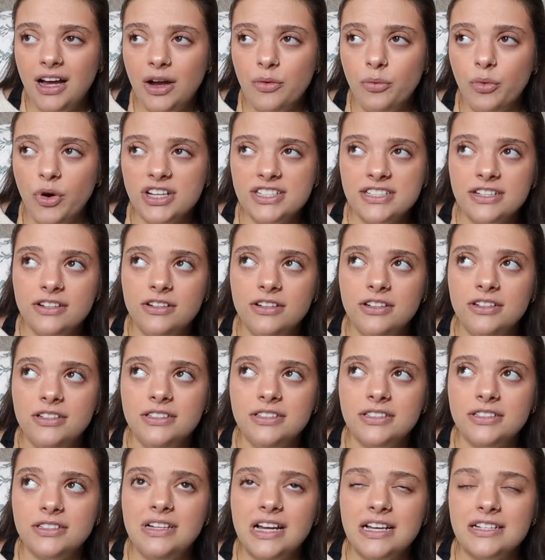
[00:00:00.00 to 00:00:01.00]
I
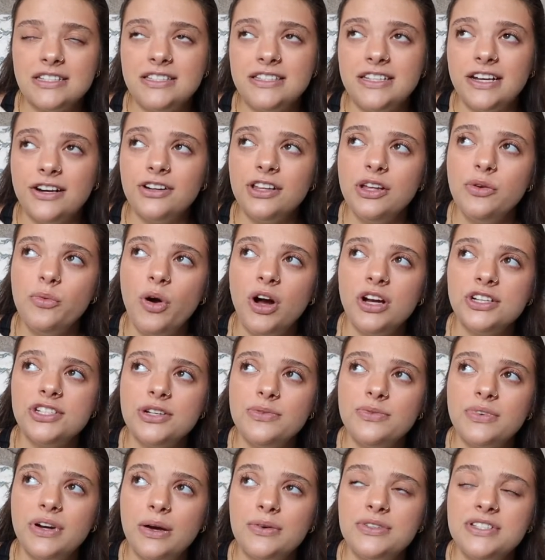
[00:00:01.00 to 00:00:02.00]
wasn't necessarily
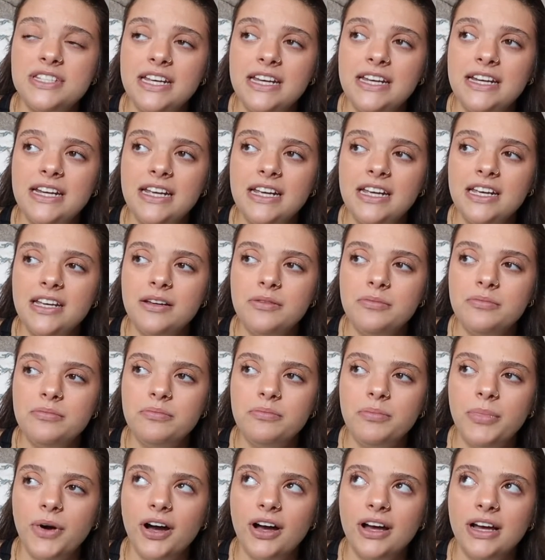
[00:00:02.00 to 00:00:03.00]
watching what I was eating,
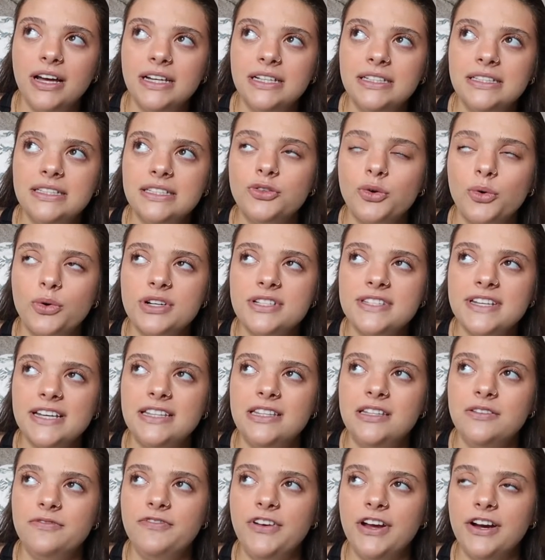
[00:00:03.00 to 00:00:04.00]
but towards
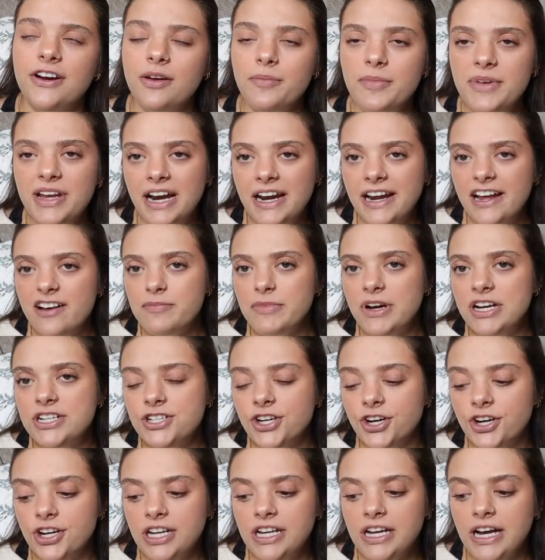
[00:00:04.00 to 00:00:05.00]
like the very beginning of my
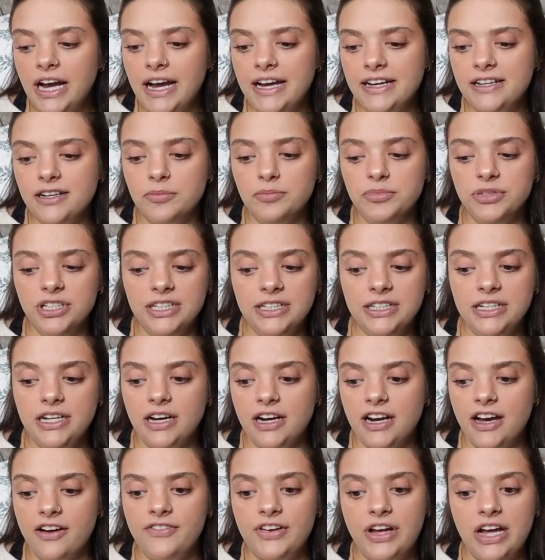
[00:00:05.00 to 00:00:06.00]
journey, I completely
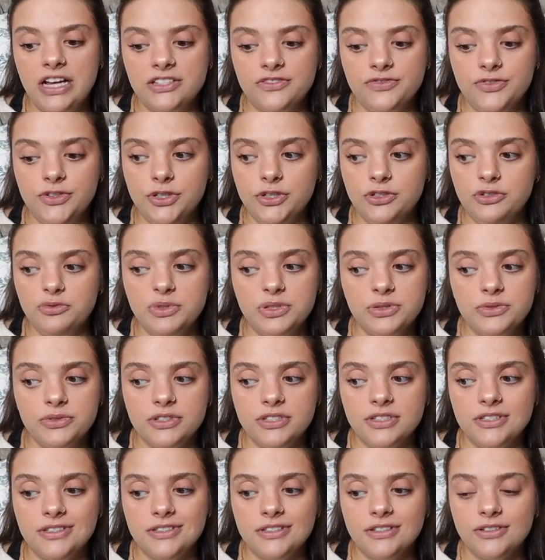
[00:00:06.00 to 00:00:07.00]
cut out fast food, which
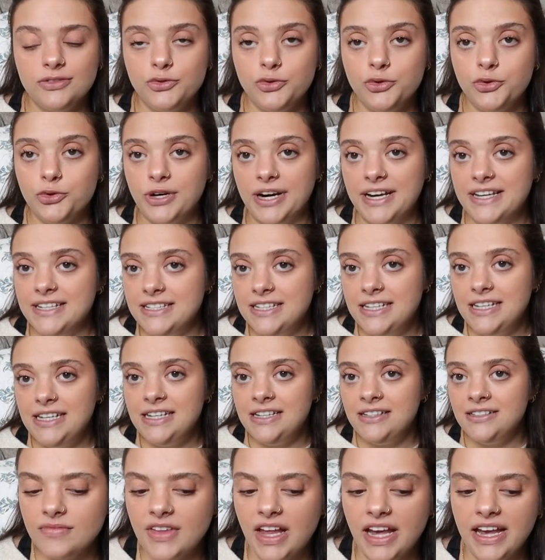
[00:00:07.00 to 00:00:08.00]
was
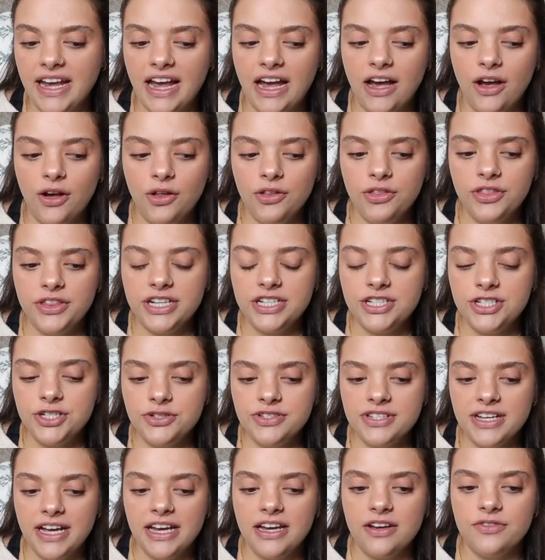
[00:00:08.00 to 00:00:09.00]
crazy. Like health
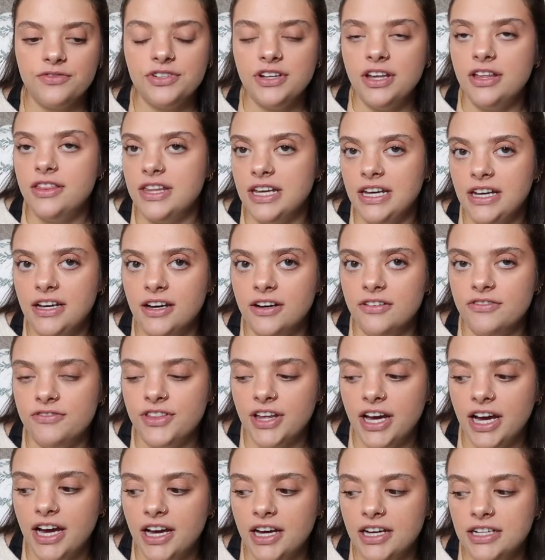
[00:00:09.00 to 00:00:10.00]
issues I can really think of
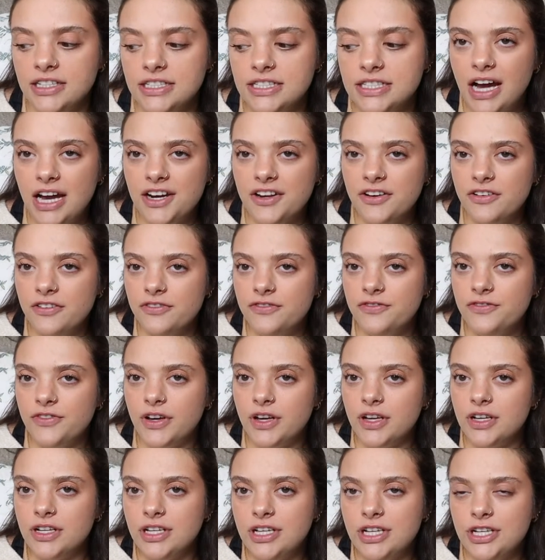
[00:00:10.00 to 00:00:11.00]
that kind of
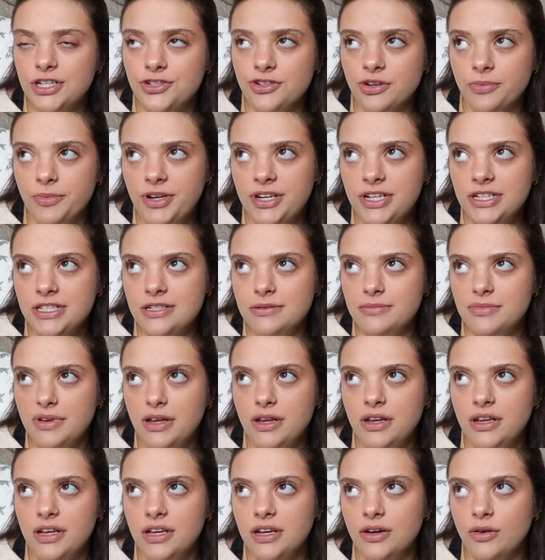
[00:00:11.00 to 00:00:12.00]
contributed to
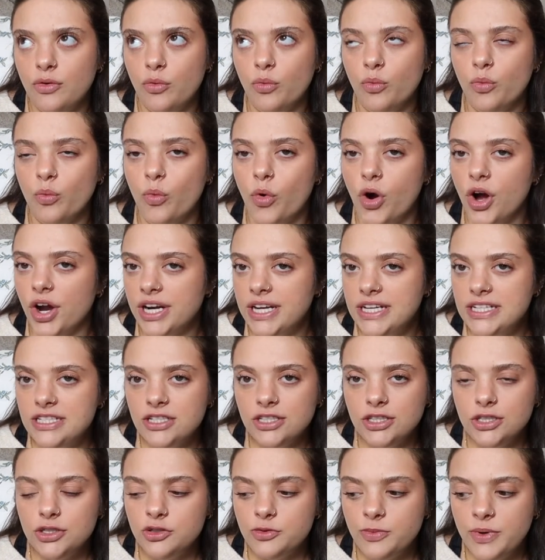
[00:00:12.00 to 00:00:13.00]
me wanting
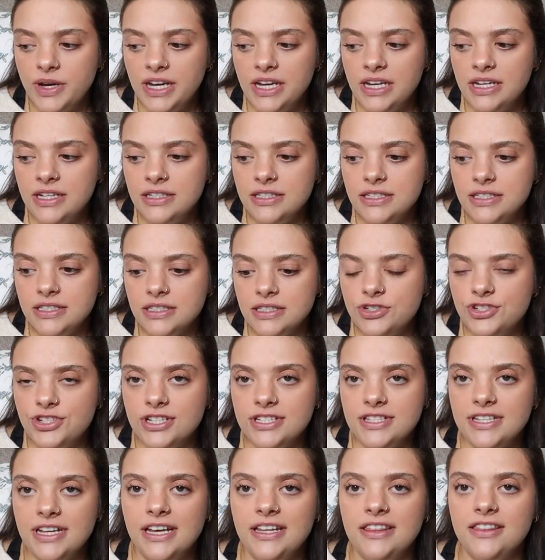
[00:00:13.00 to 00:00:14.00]
to lose weight. It was
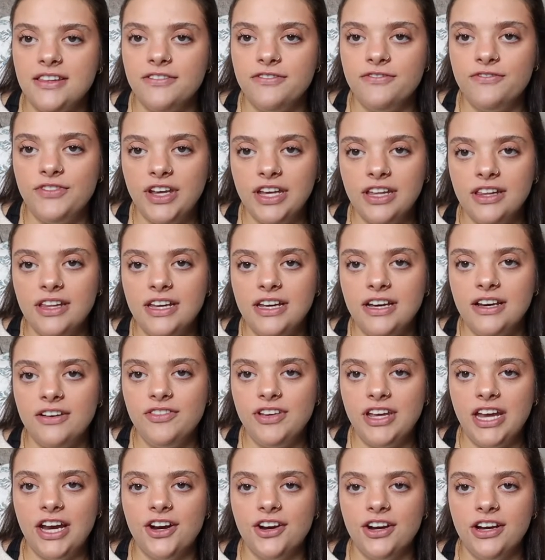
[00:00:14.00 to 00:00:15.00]
just like the feeling of
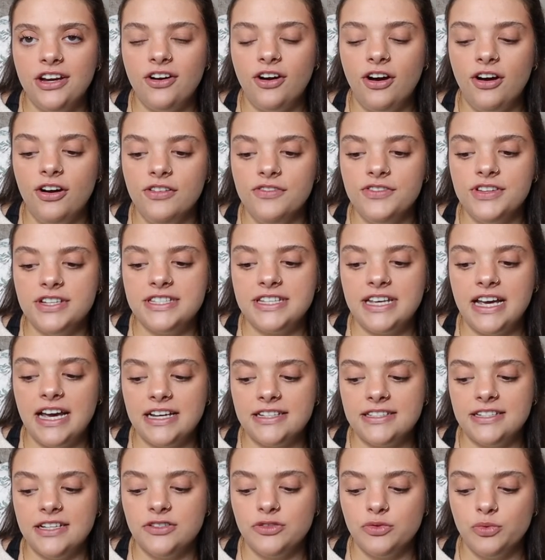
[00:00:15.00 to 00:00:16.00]
carrying all of this
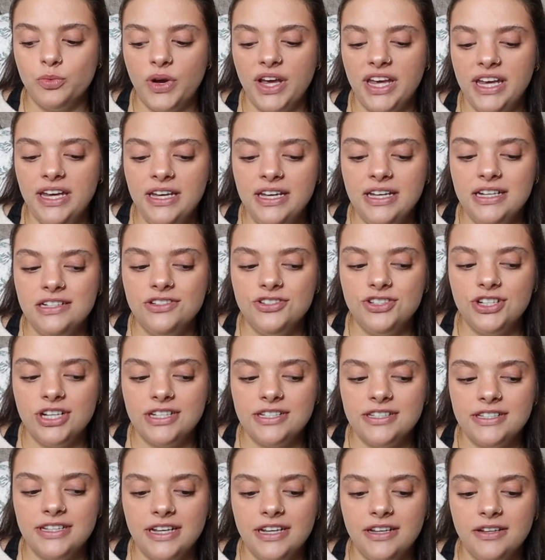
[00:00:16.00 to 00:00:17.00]
excess weight and
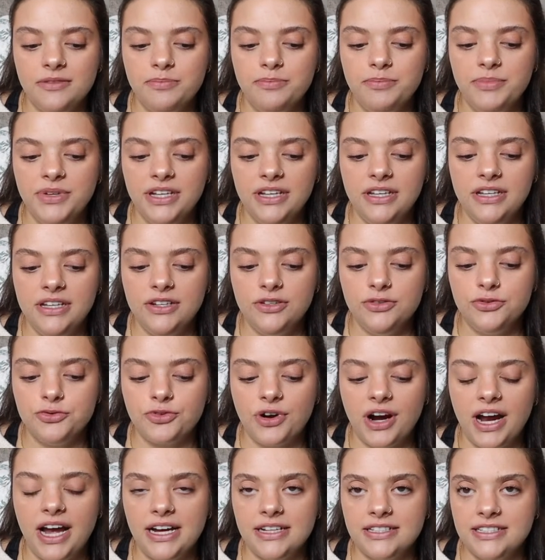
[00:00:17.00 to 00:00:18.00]
just like being
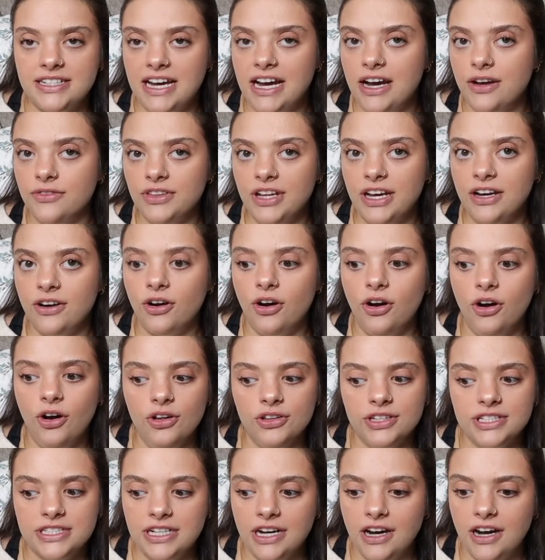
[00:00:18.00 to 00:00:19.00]
dragged down like
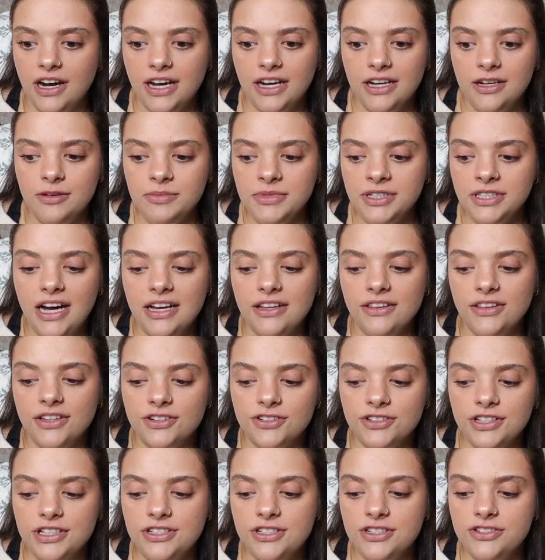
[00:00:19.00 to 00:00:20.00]
all the time. I
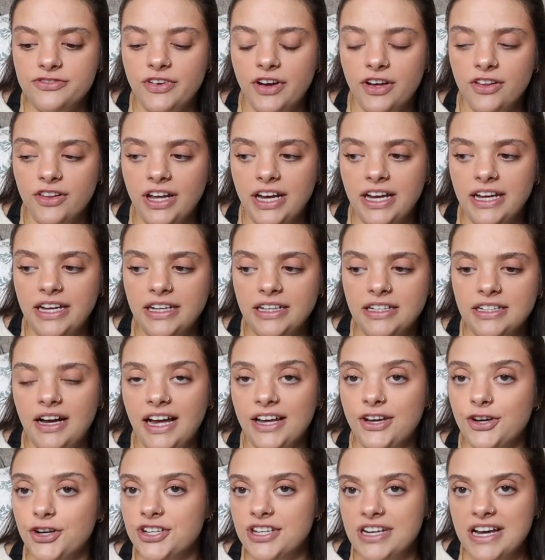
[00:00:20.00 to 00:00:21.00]
literally just felt like
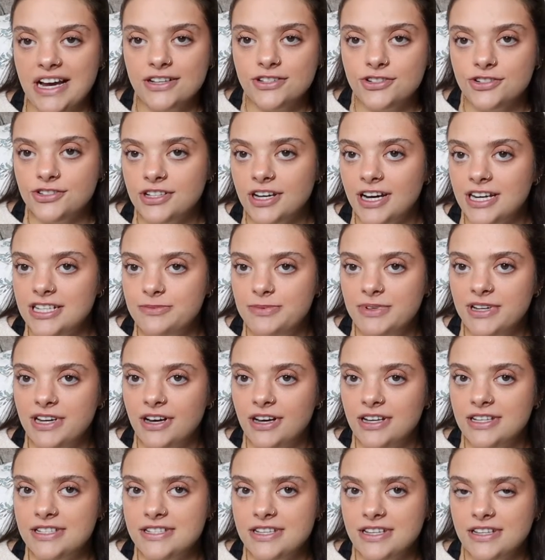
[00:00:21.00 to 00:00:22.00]
I couldn't exercise
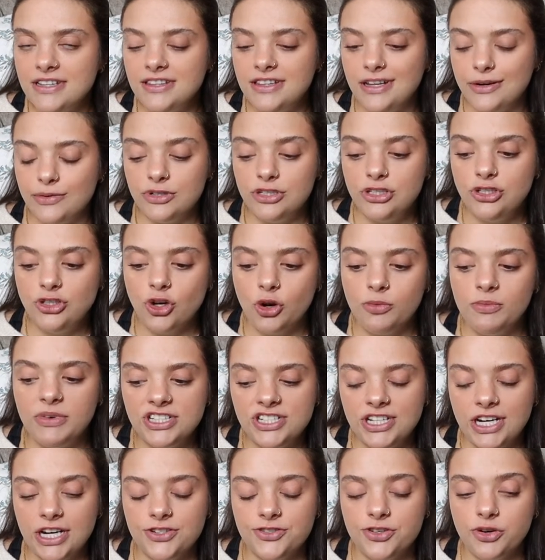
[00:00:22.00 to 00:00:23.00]
because there was so
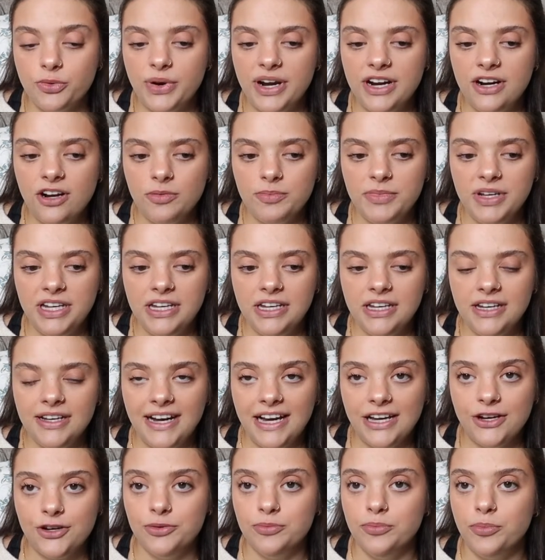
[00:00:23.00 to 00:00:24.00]
much extra weight on me.
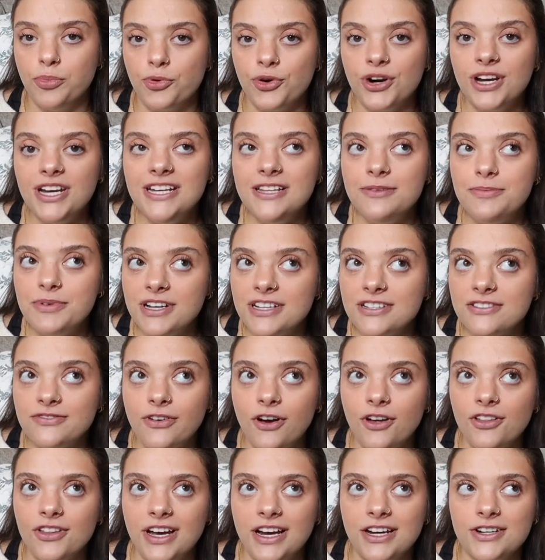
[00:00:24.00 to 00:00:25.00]
I couldn't breathe because of
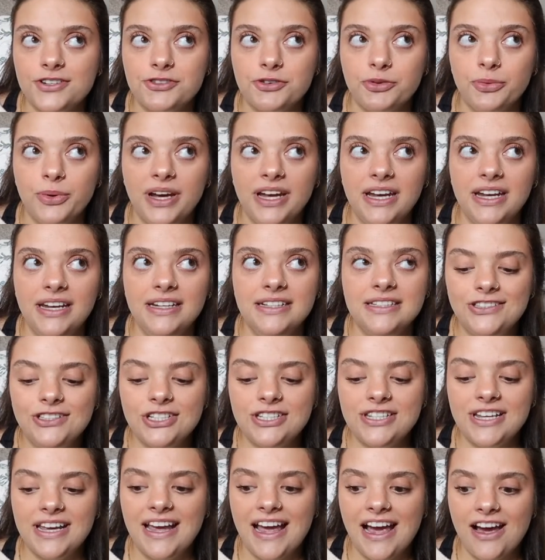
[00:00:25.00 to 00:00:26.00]
all the extra weight.
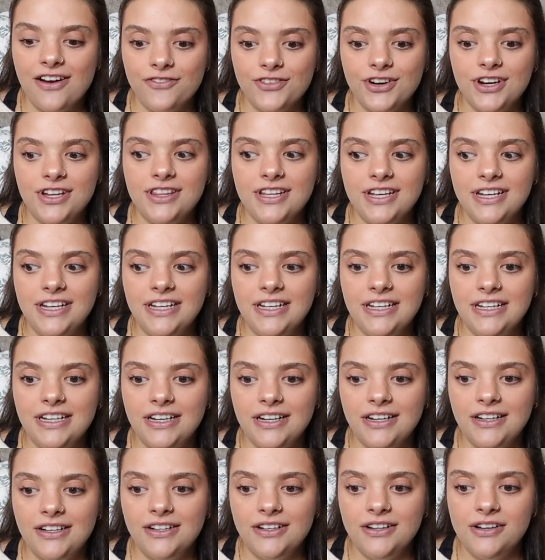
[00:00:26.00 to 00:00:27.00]
Just like everything
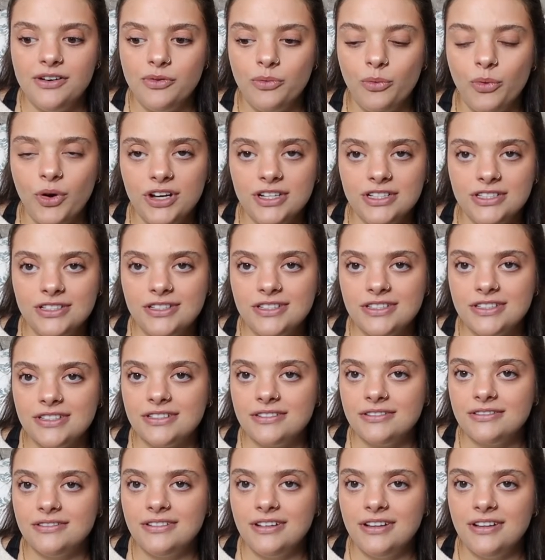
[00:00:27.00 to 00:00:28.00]

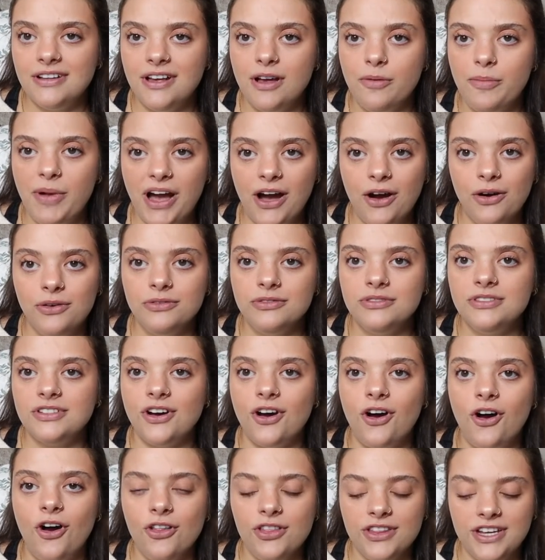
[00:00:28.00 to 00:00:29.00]
was about
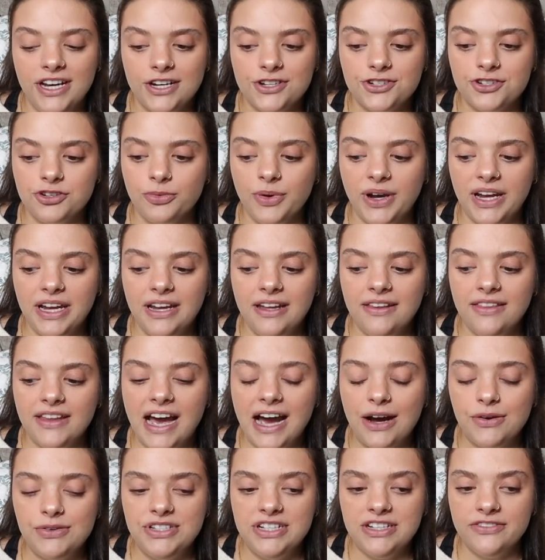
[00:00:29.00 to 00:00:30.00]
all the extra weight and
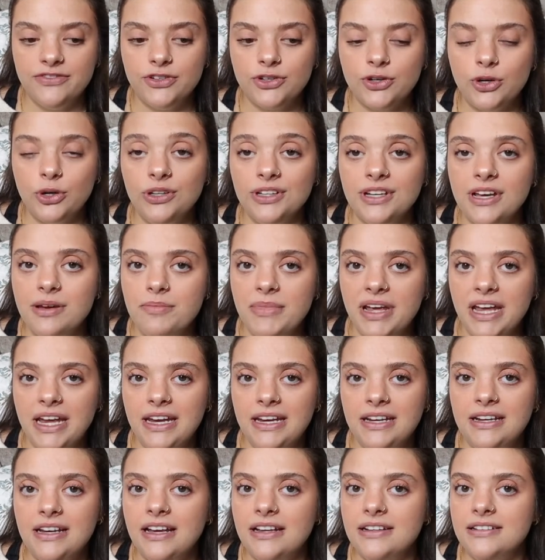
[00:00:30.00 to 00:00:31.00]
how difficult it
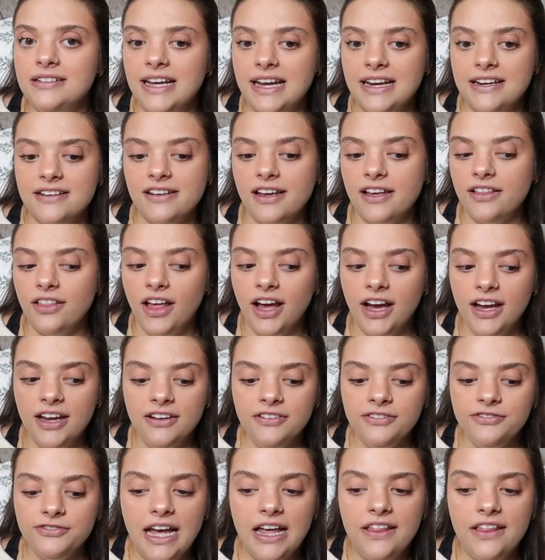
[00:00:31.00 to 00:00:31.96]
made day-to-day life.